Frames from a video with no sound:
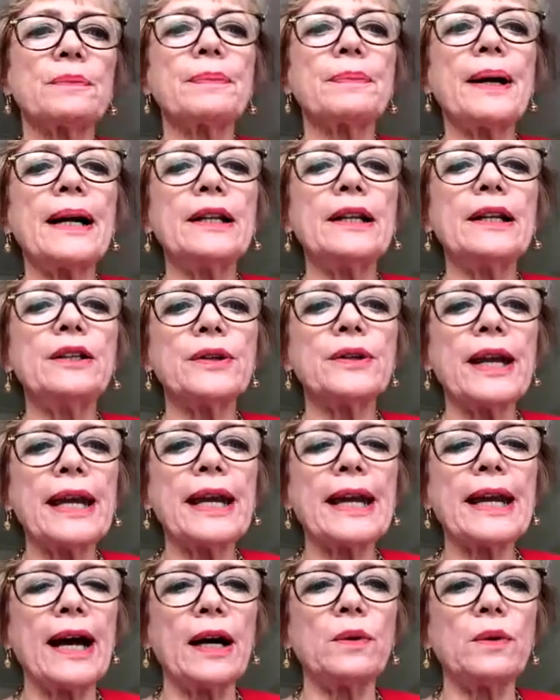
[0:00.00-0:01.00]
by looking
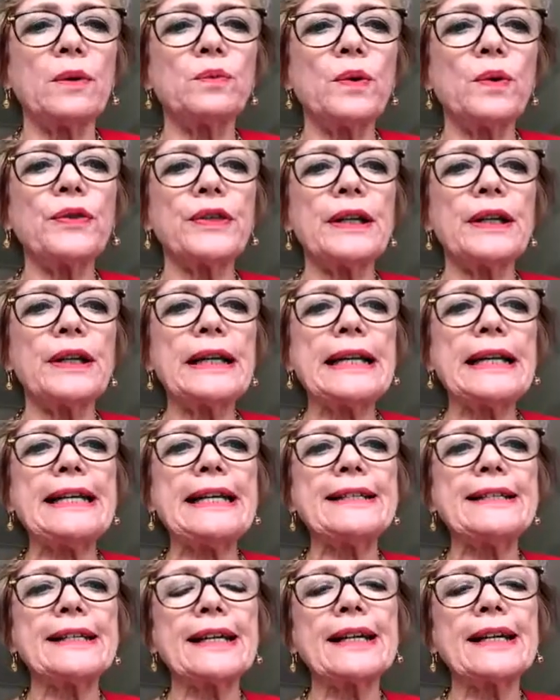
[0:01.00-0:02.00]
at what the
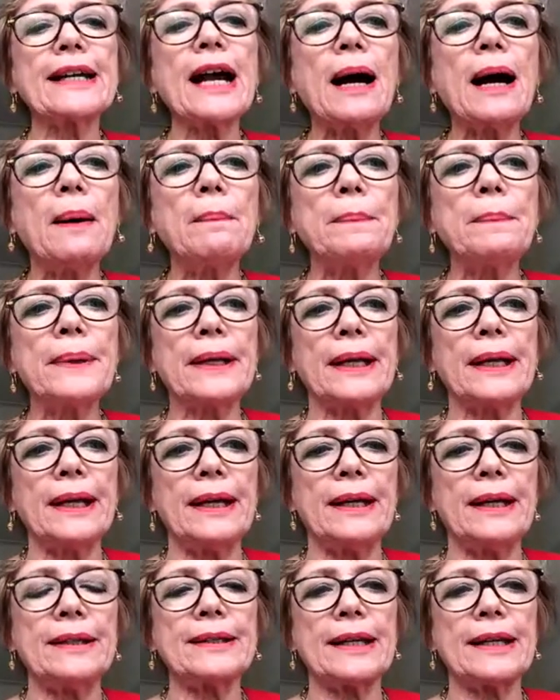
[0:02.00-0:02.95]
leading companies